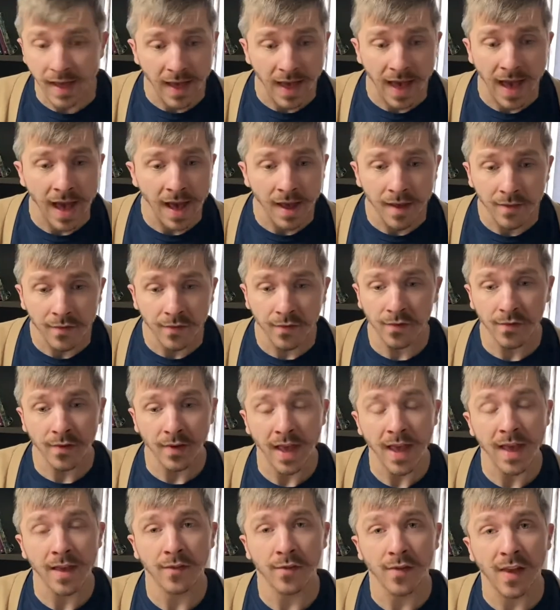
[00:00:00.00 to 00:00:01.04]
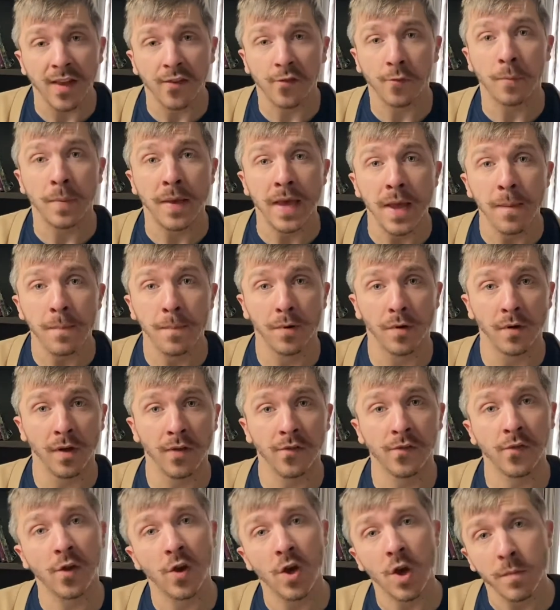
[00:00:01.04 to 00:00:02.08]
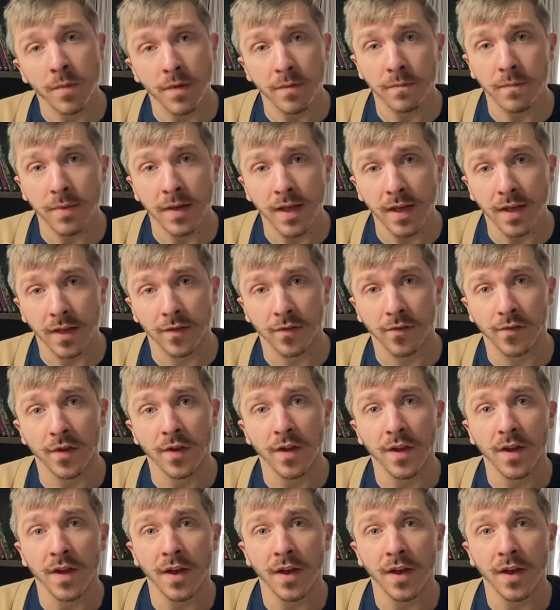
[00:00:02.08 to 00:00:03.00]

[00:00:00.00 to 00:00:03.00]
as people, as human beings,